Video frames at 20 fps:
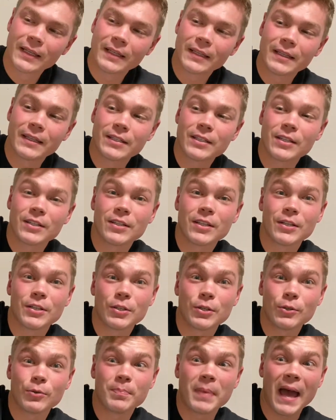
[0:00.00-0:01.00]
This is the
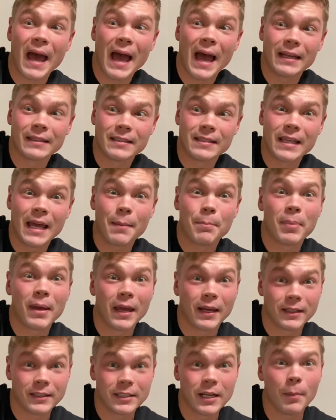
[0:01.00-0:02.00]
2 pads. They
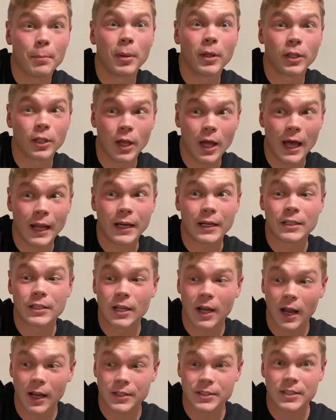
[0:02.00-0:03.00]
picked up a lot of
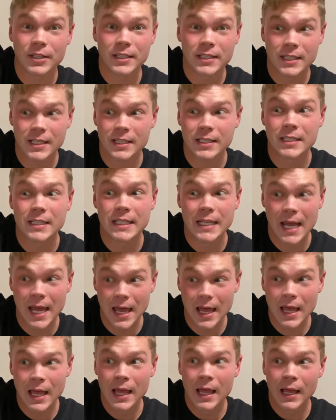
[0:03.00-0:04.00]
dust. This is
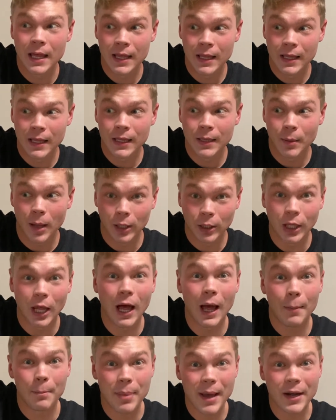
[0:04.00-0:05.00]
a
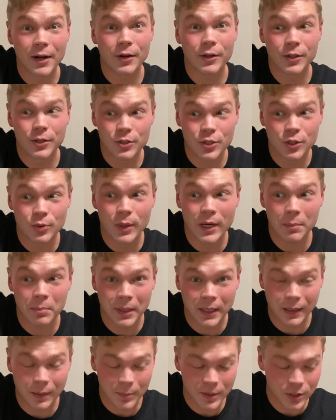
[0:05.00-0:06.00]
lot better than
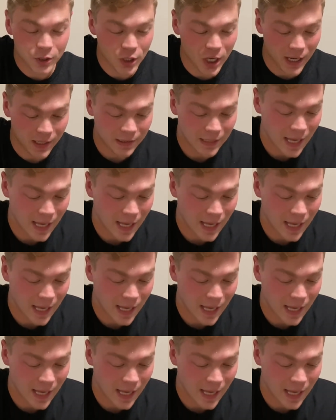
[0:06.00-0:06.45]
sweeping. I mean, check that